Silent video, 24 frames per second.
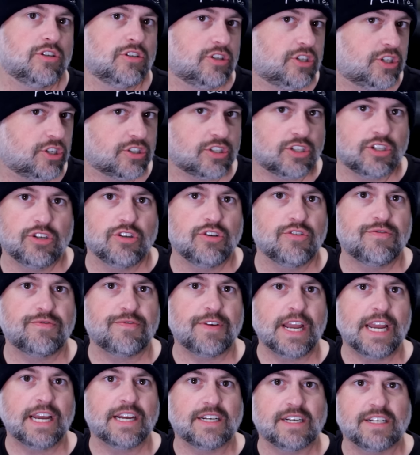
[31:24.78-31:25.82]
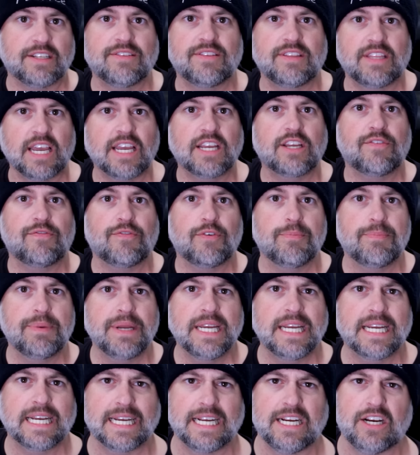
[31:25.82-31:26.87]
just a new fan, and thank you for
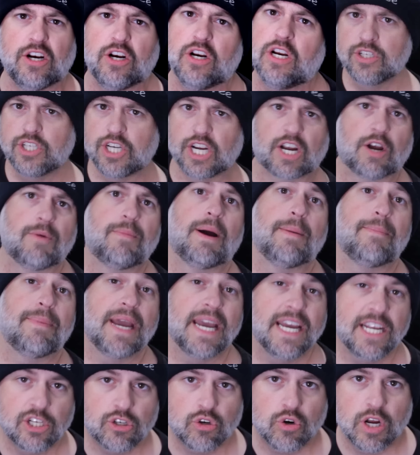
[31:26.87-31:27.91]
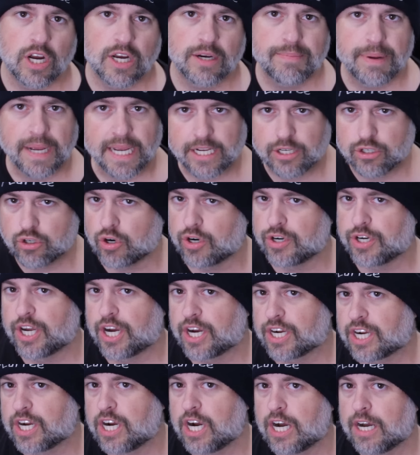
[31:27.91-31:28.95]
being here. Check out my Patreon,
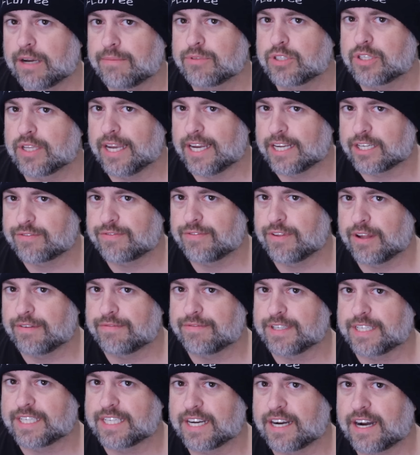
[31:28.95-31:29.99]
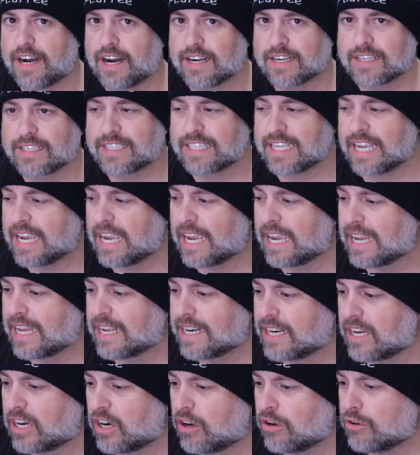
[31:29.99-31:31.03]
patreon.com/FLuffeeTalks,
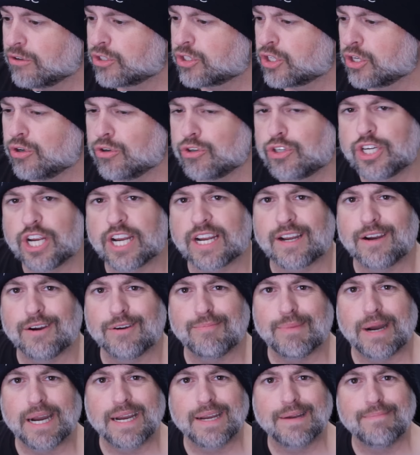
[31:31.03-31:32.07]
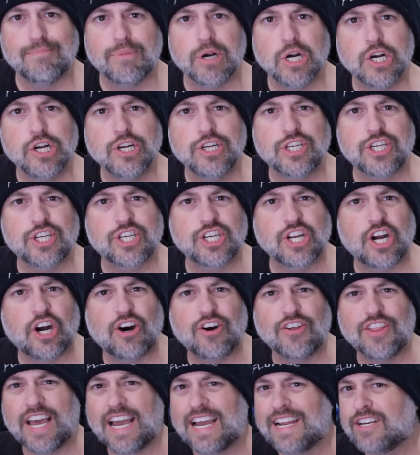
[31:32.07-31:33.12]
and also check out my merch,
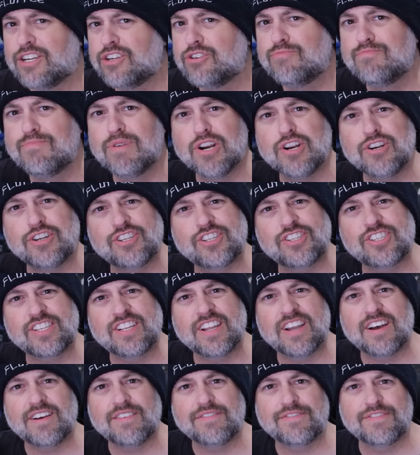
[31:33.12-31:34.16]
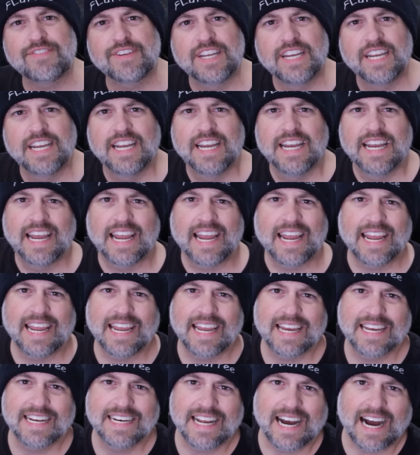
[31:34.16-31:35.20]
all that new merch stuff,
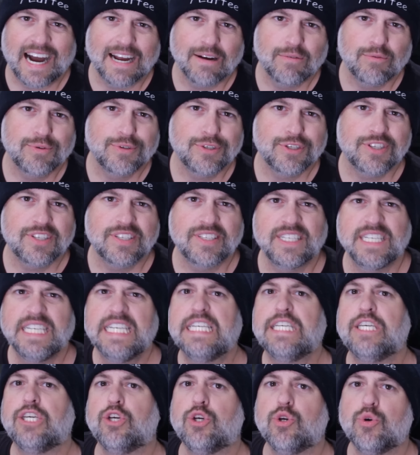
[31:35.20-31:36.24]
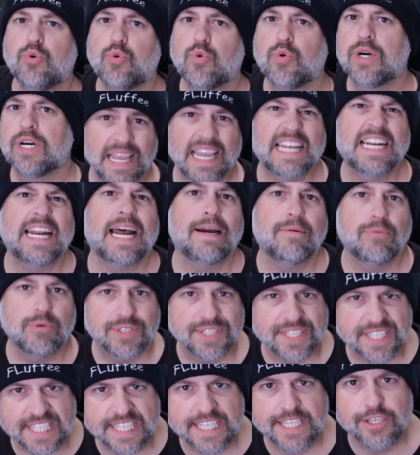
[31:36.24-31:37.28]
and I will see you
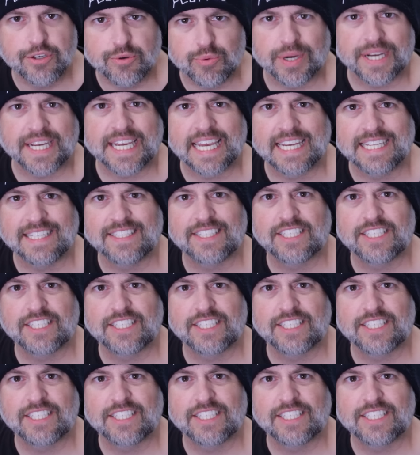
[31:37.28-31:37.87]
again